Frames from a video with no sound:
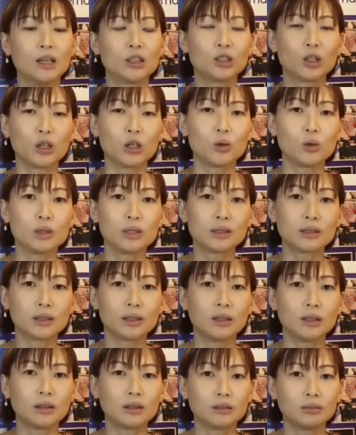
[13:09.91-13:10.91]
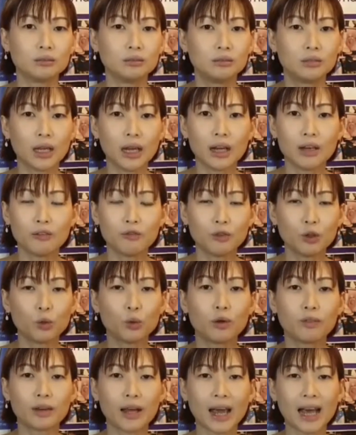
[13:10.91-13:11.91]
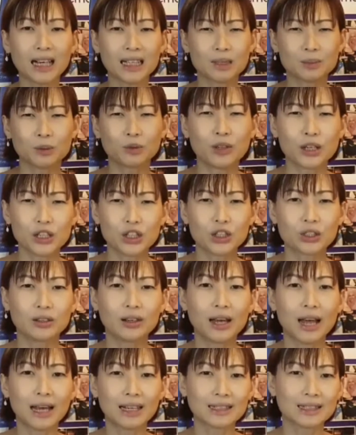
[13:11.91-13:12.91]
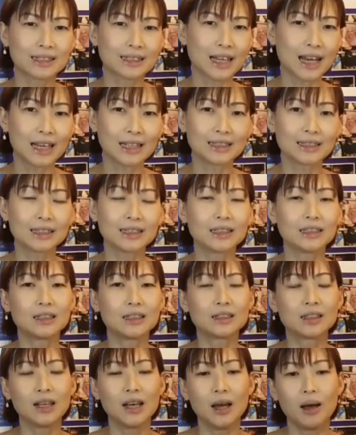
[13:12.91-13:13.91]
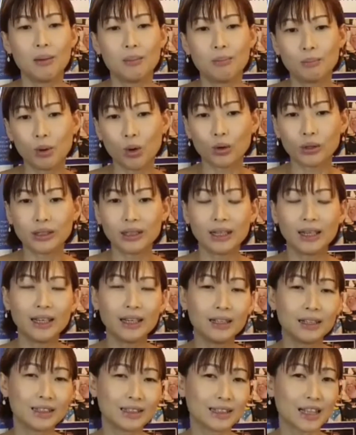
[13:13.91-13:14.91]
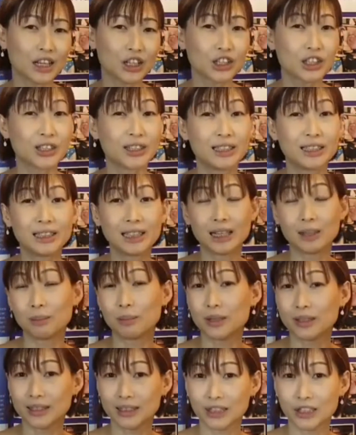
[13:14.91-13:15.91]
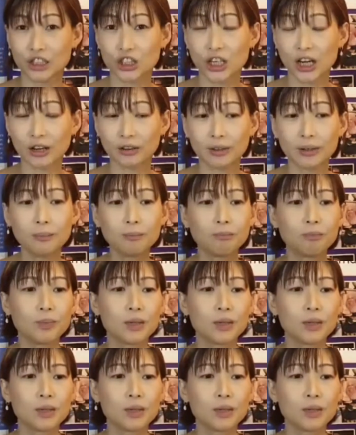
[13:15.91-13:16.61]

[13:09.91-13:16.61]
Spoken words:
So it was a day filled with experiential exercises, bonding, discussion, and personal sharing.